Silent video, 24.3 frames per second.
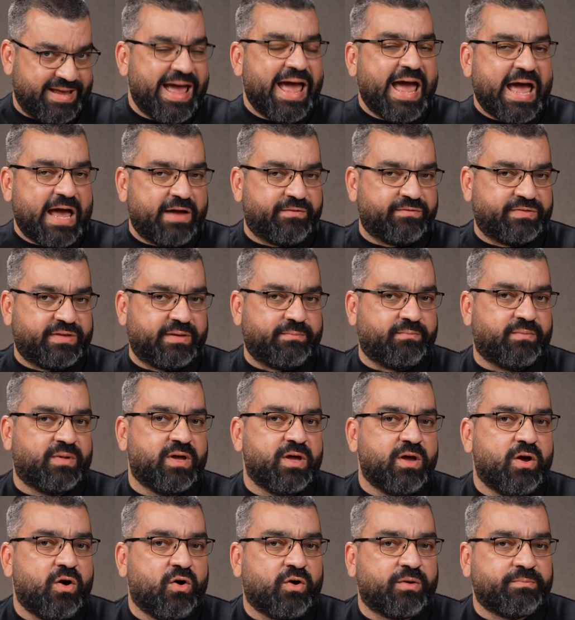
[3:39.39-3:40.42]
have them
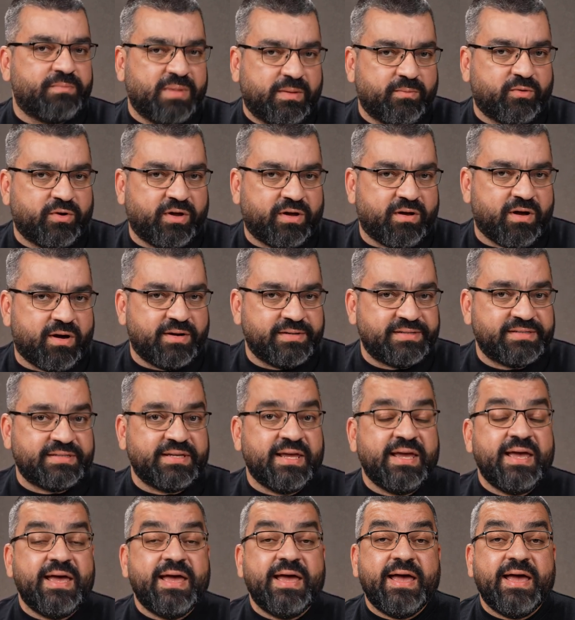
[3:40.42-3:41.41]
on memory cards,